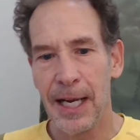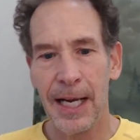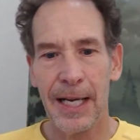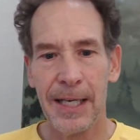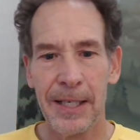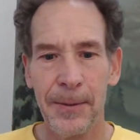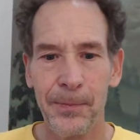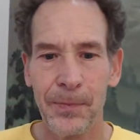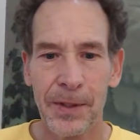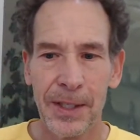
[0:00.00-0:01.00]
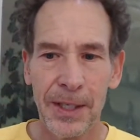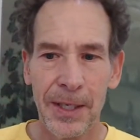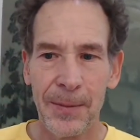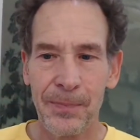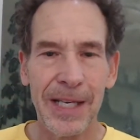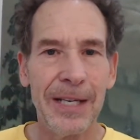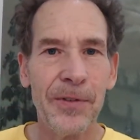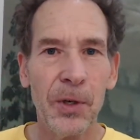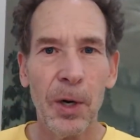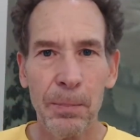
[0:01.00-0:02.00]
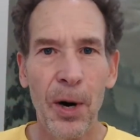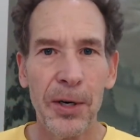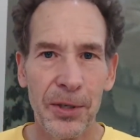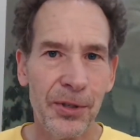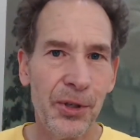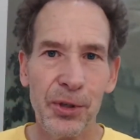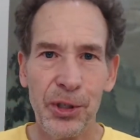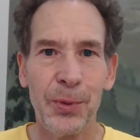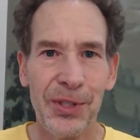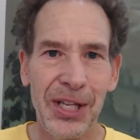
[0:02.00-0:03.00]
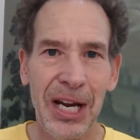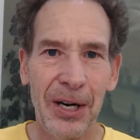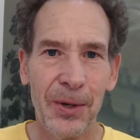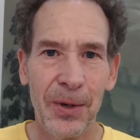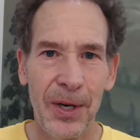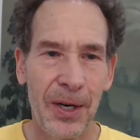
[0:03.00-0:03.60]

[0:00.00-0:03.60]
And even her partners who she was there